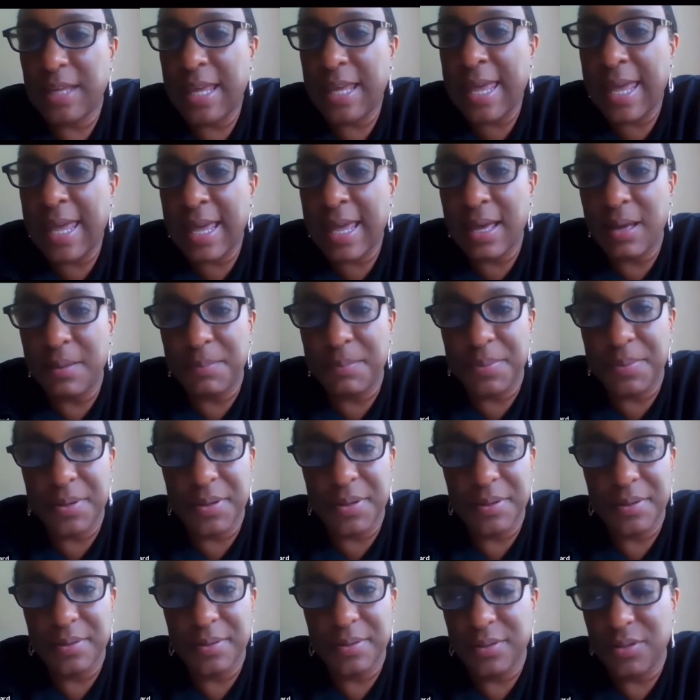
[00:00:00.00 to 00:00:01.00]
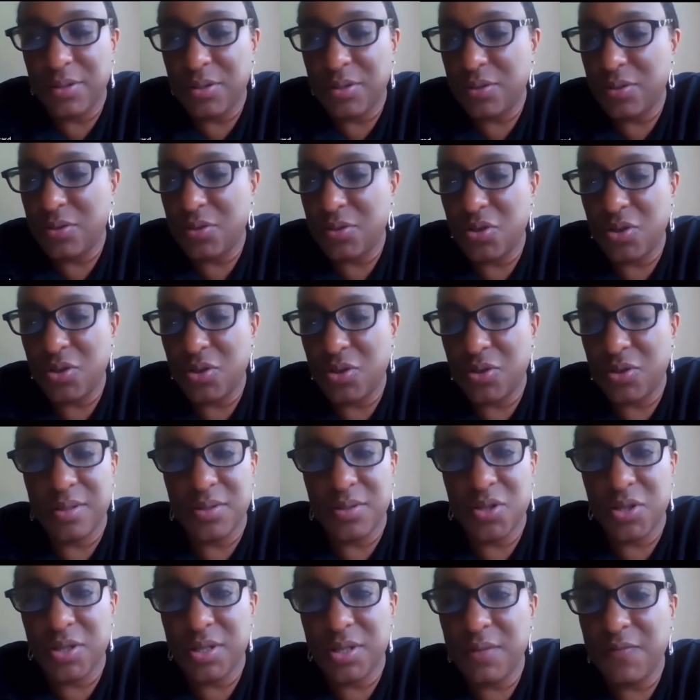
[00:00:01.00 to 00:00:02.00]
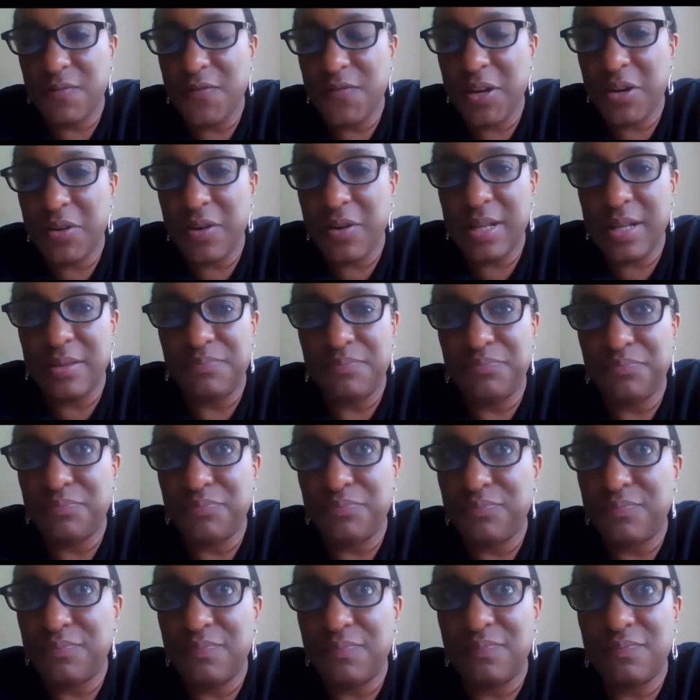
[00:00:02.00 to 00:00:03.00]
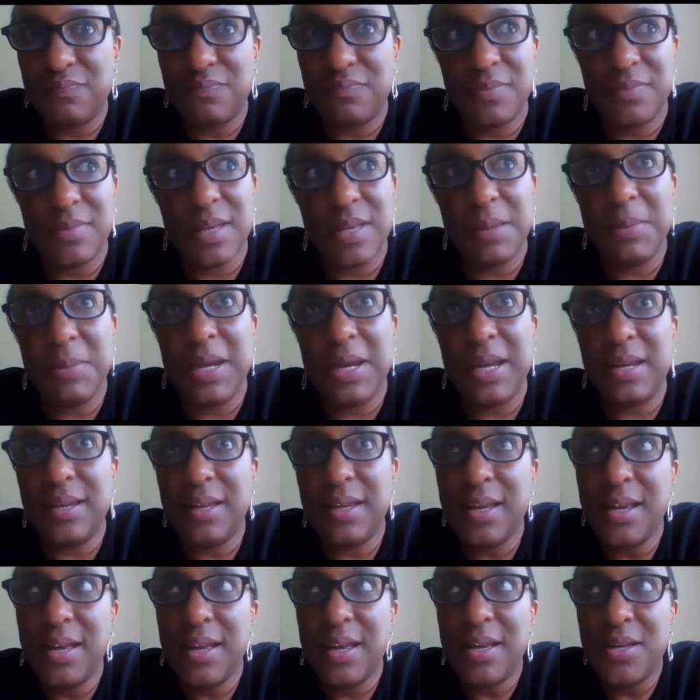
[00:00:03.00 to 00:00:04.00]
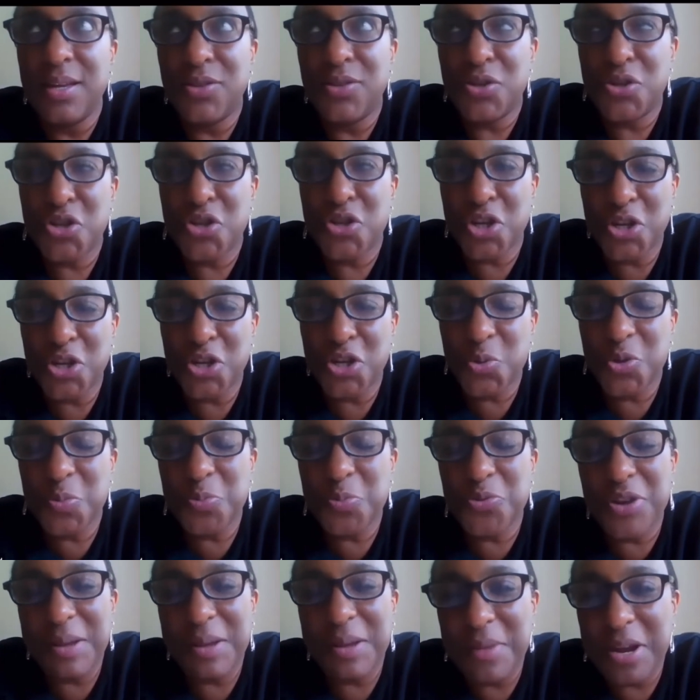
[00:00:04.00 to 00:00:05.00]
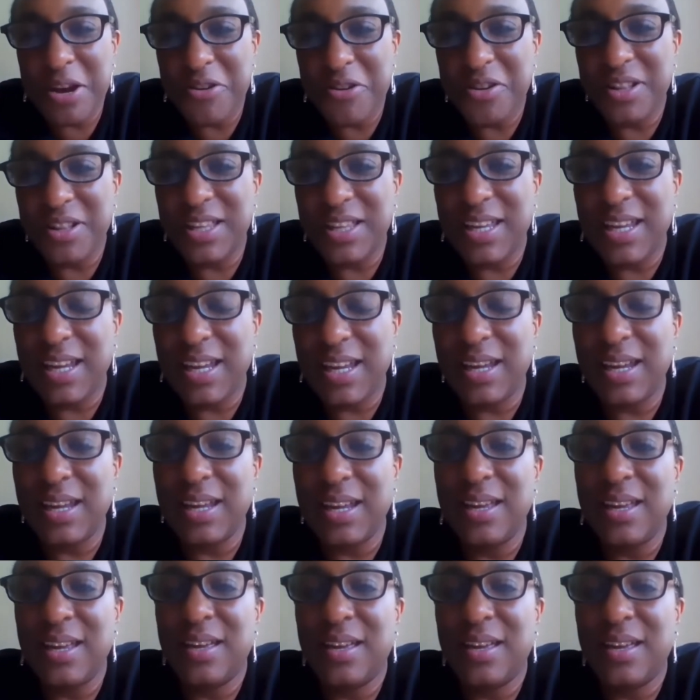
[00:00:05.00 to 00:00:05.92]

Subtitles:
camp, just a very, the church was primarily